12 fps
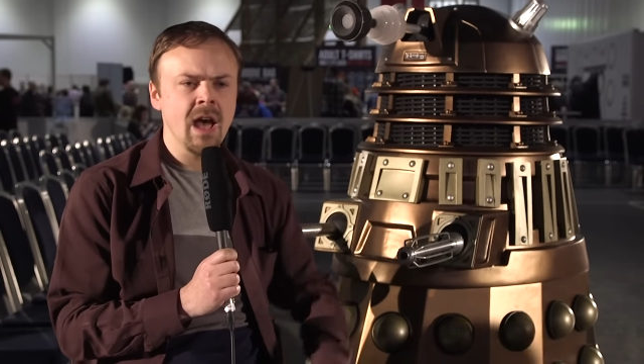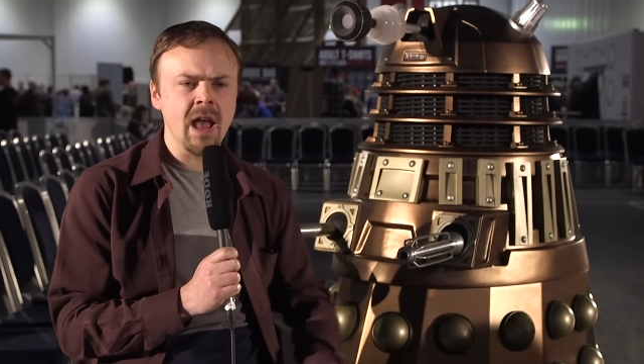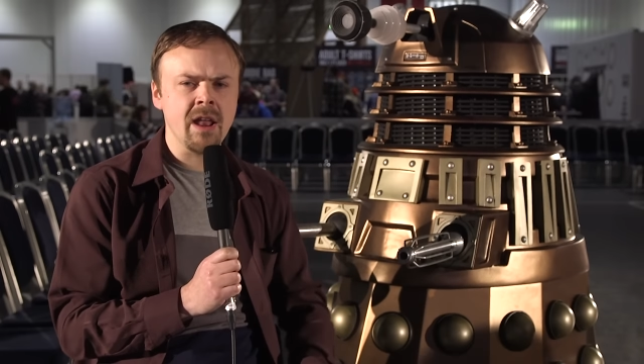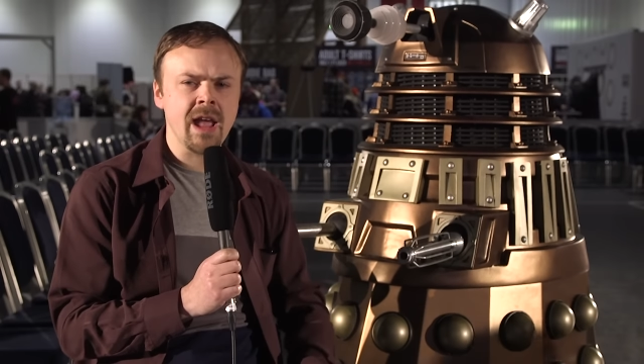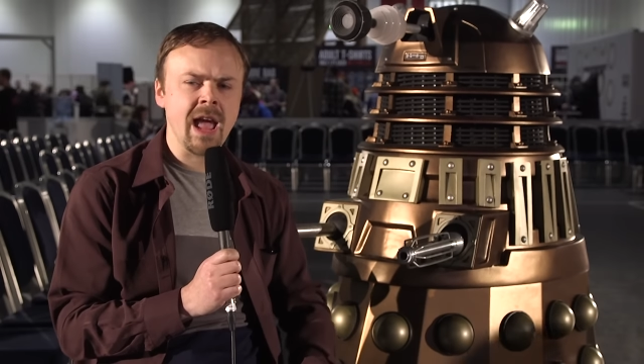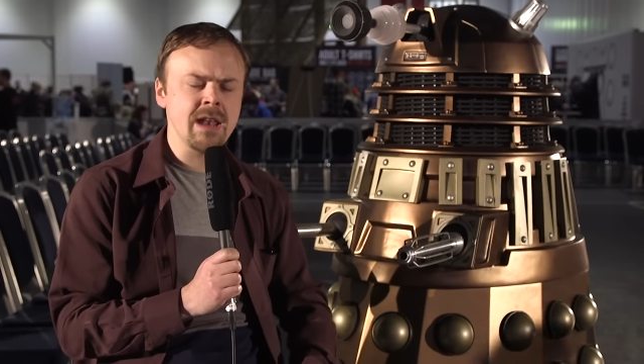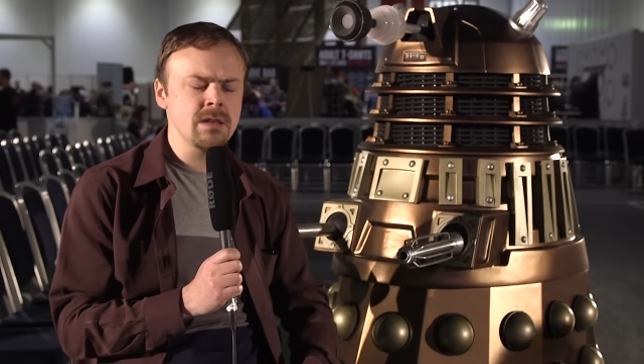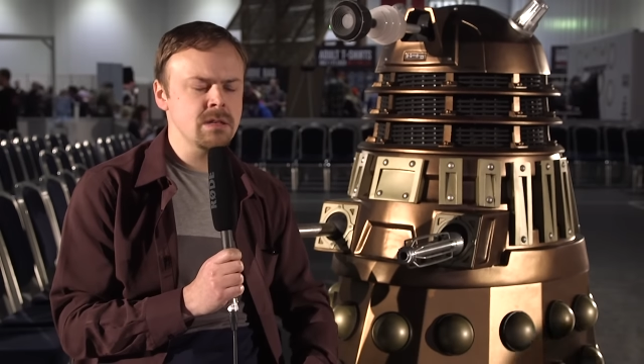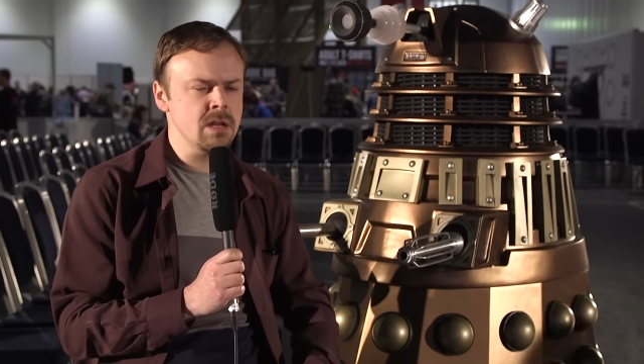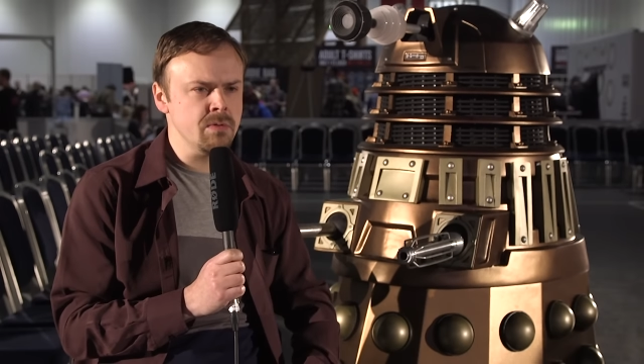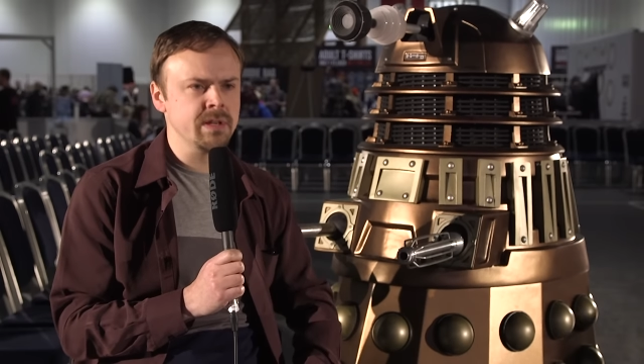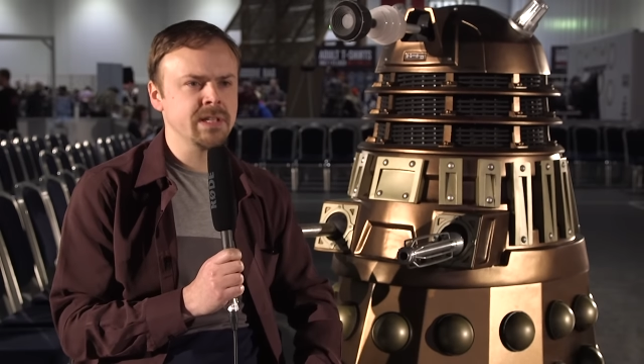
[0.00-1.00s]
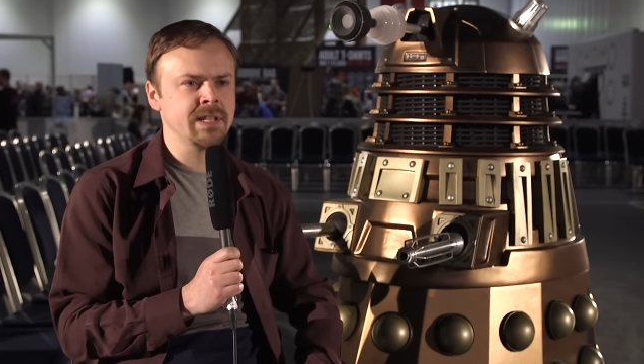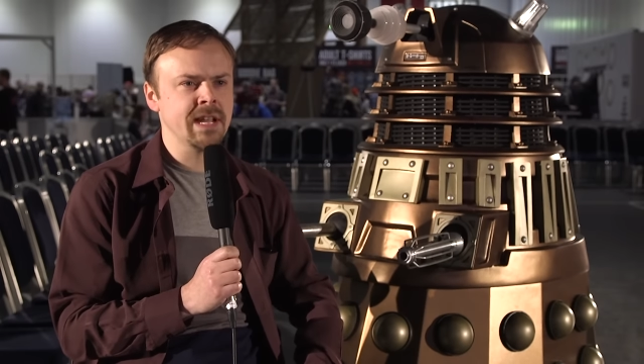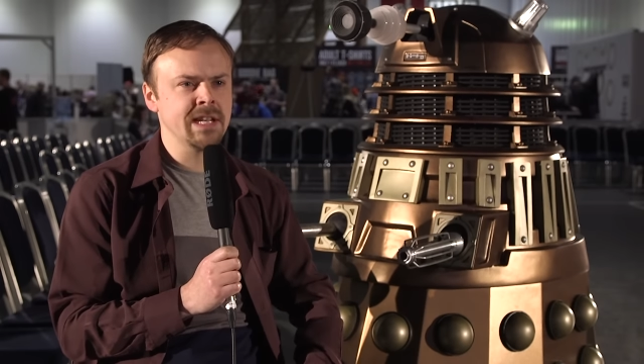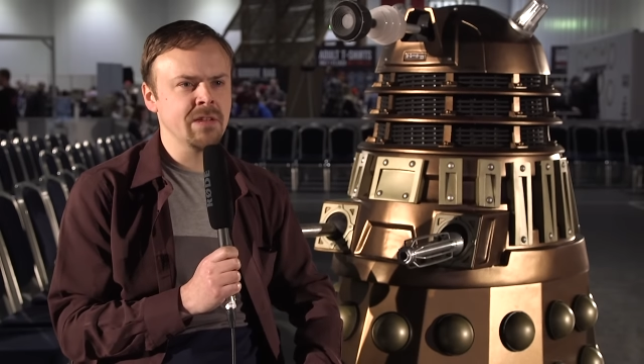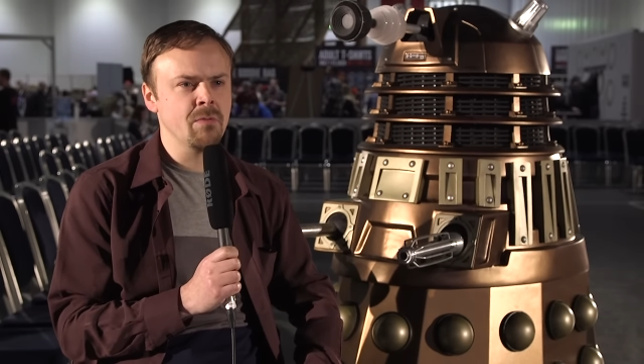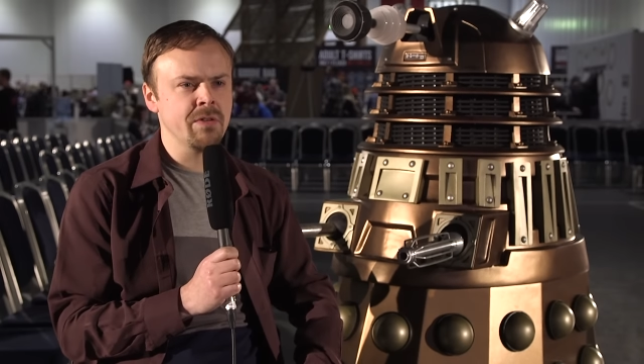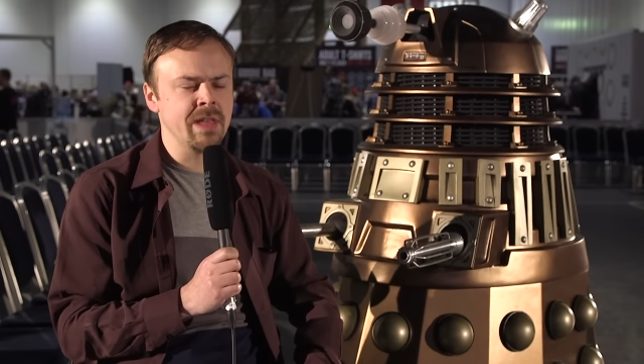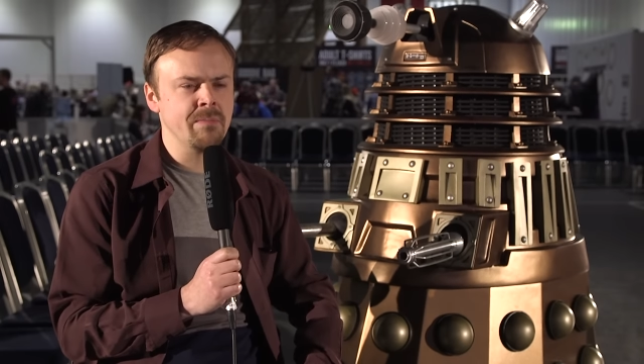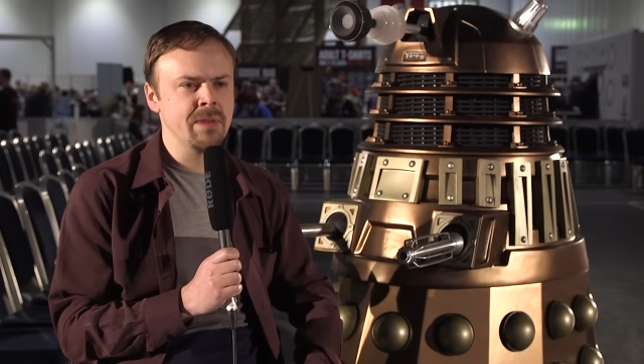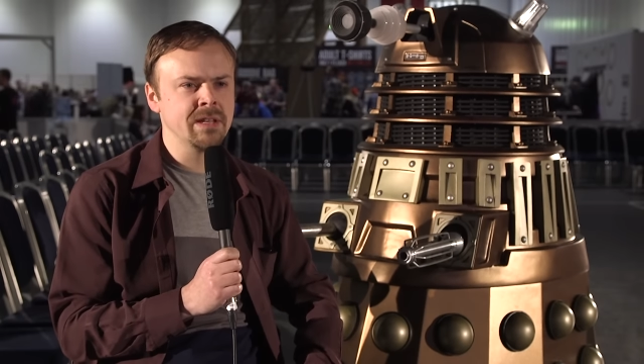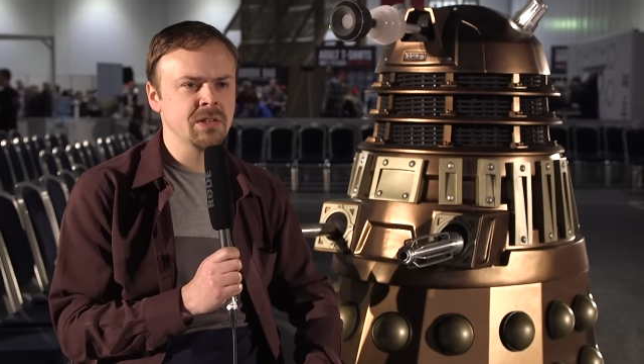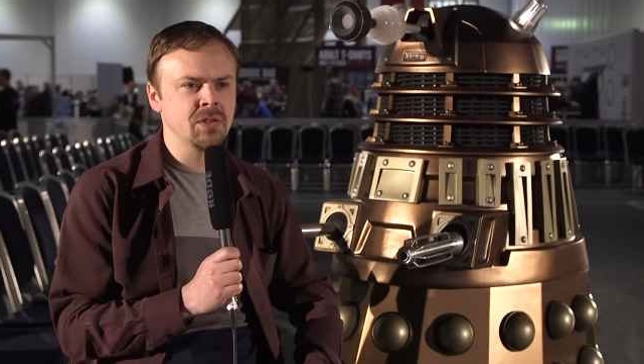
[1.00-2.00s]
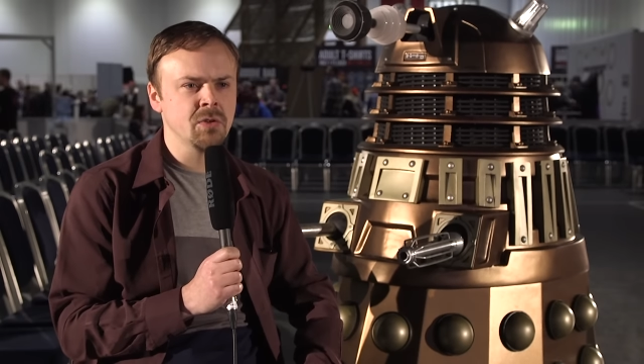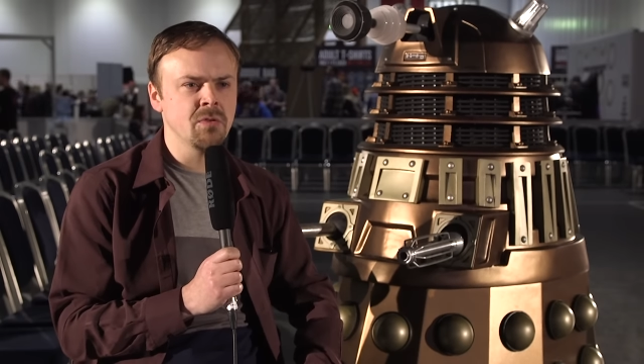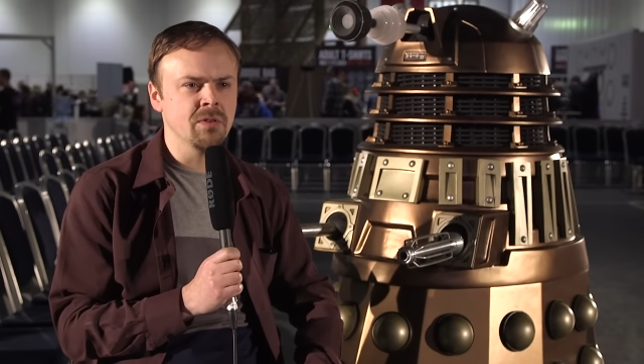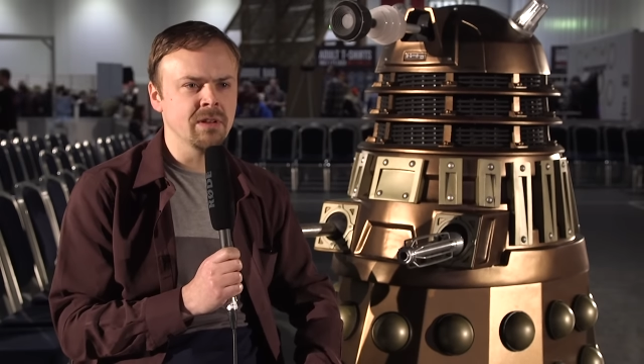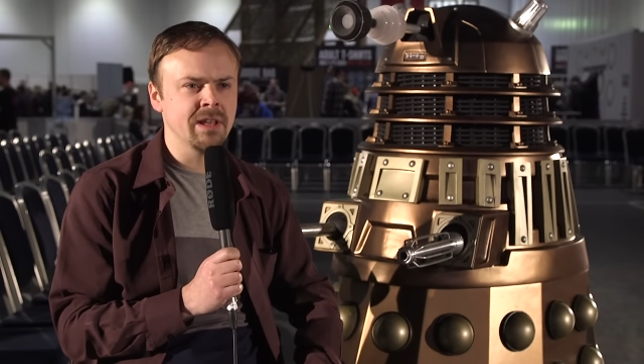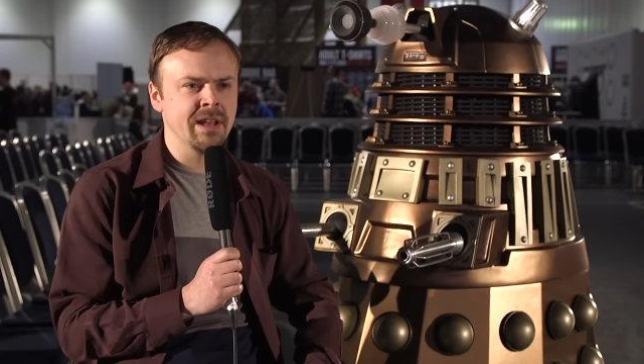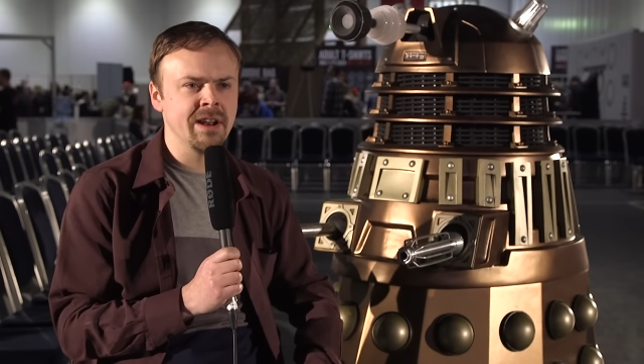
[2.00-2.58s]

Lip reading: And I had no understanding of what that meant at all.